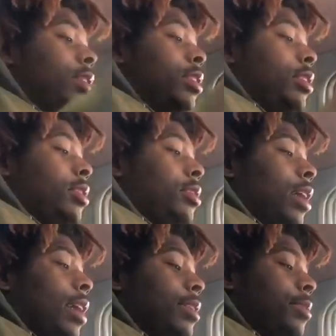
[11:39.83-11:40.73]
Shout
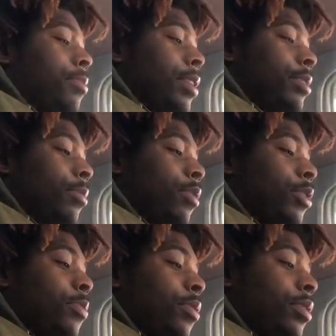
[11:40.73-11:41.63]
out to Best
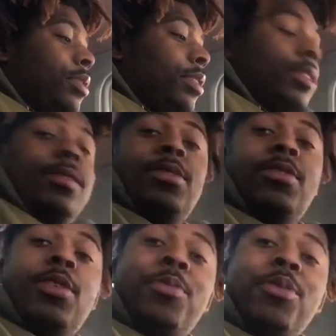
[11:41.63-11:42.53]
Motorsports and
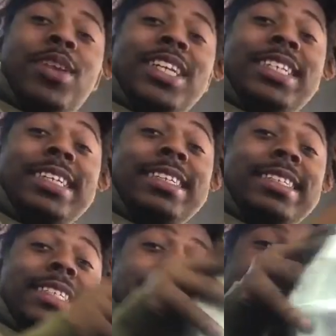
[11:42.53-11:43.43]

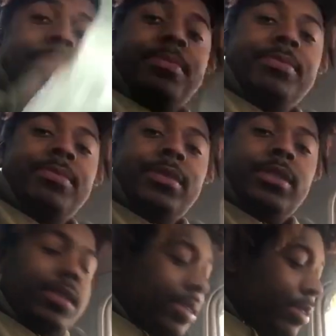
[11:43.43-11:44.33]
Corporations
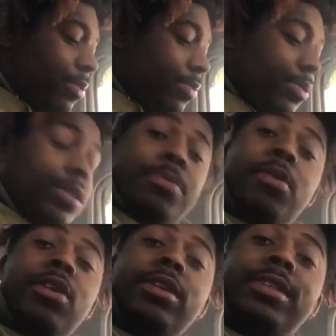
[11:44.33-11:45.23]
for the
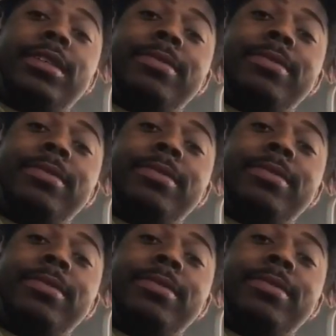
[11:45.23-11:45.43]
parts.